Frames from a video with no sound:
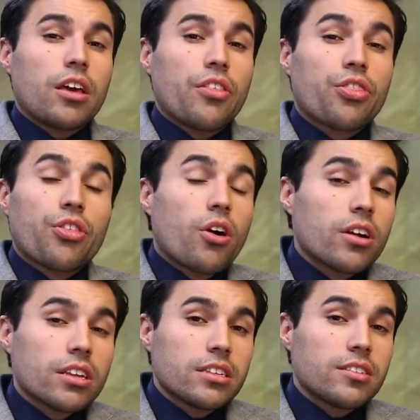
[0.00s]

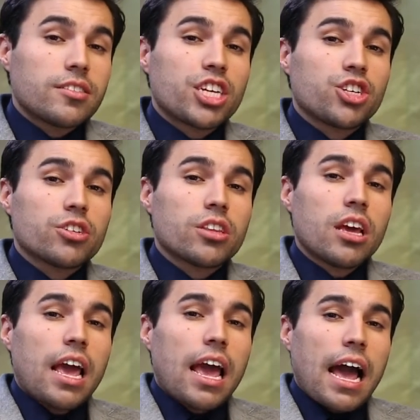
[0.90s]
thought in this session
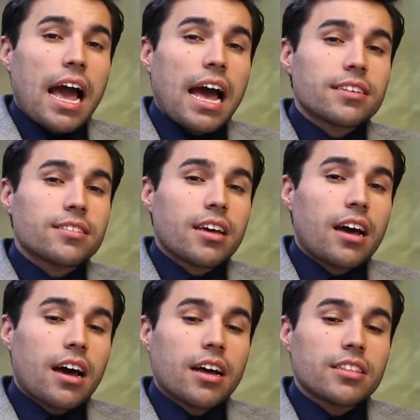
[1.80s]
as
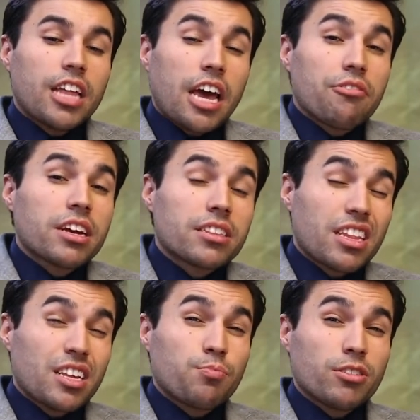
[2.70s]

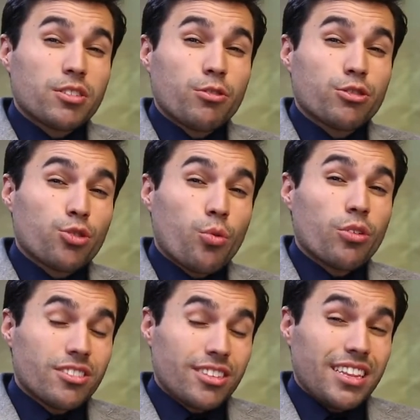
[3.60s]
directed as possible
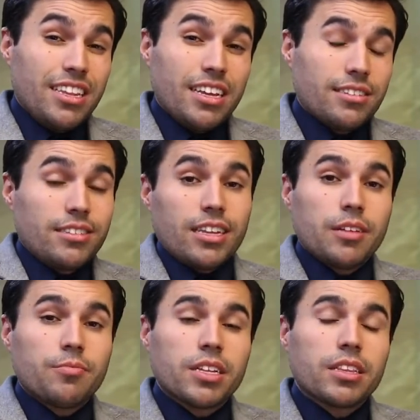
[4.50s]
towards the need
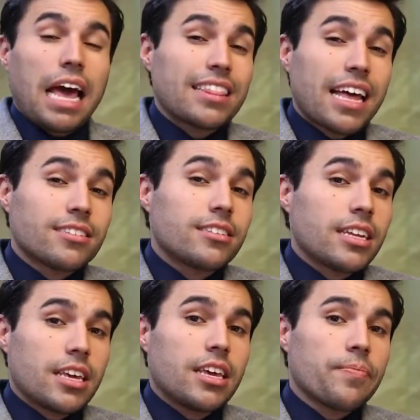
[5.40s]
statement, and that's
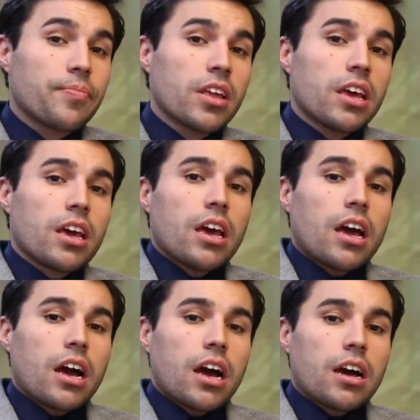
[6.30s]
the key.
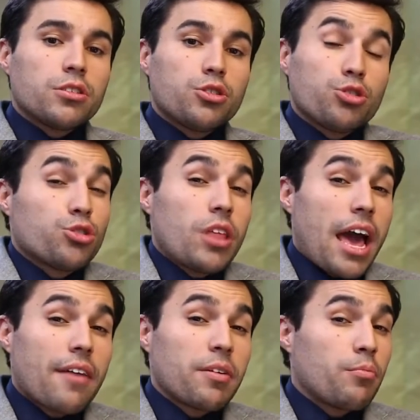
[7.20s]
You should
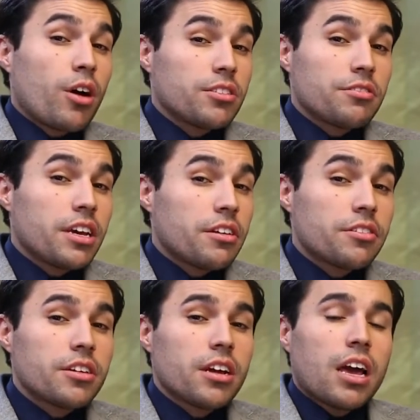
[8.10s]
have a
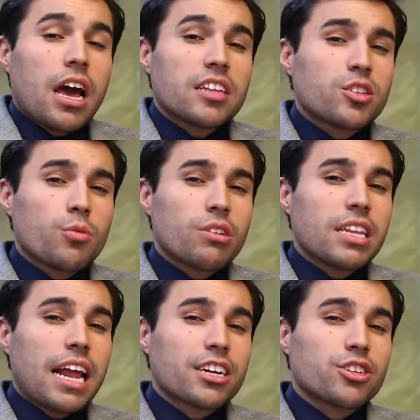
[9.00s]
moderator and someone
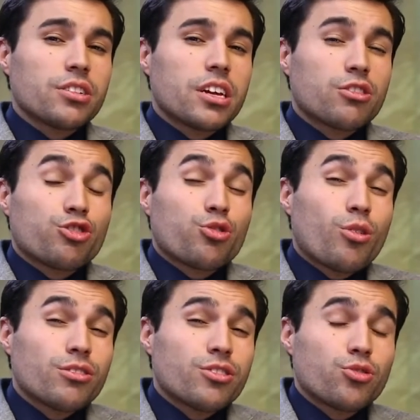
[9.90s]
that actually
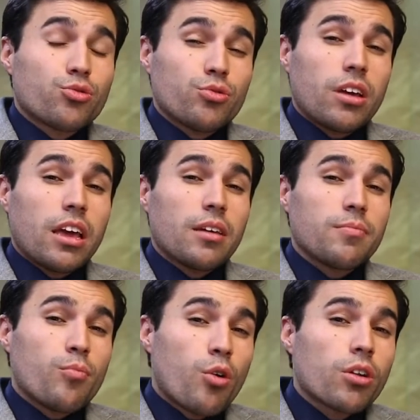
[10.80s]
controls
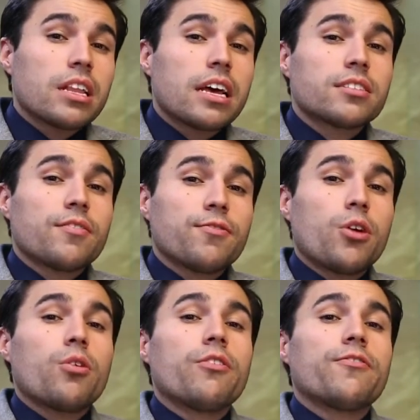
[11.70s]
more or less the
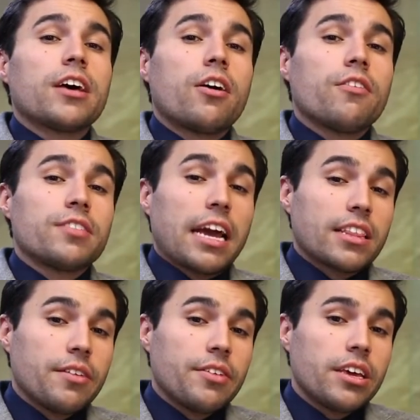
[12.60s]
flow of the
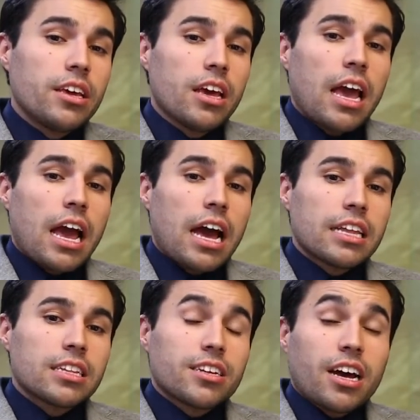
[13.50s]
activity
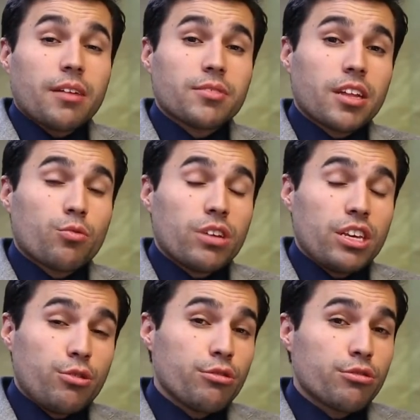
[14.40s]
and the times that we
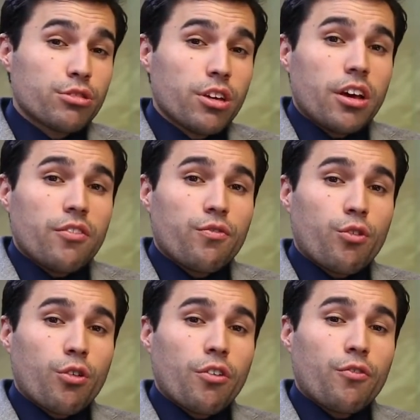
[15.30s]
use
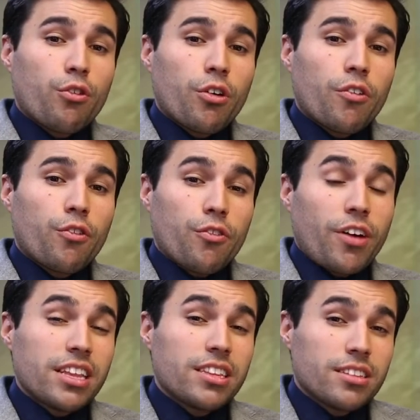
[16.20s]
for
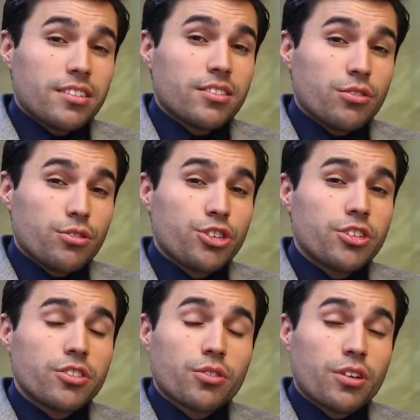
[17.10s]
finding these
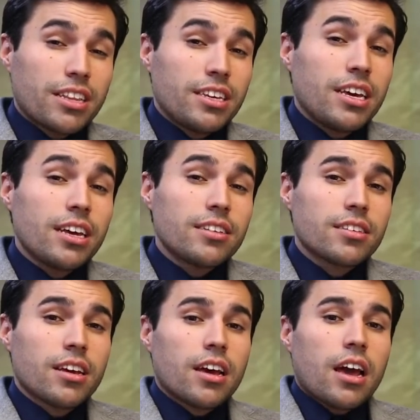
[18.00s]
solutions or ideas,